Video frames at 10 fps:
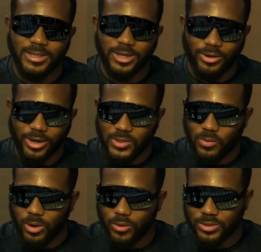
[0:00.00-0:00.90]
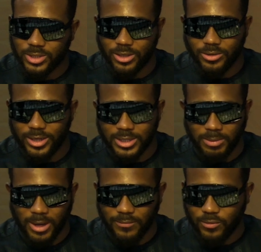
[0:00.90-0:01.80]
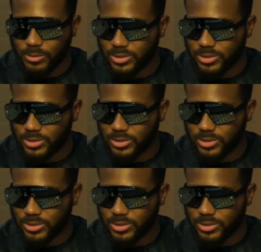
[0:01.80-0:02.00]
a crazy world. It's a crazy platform.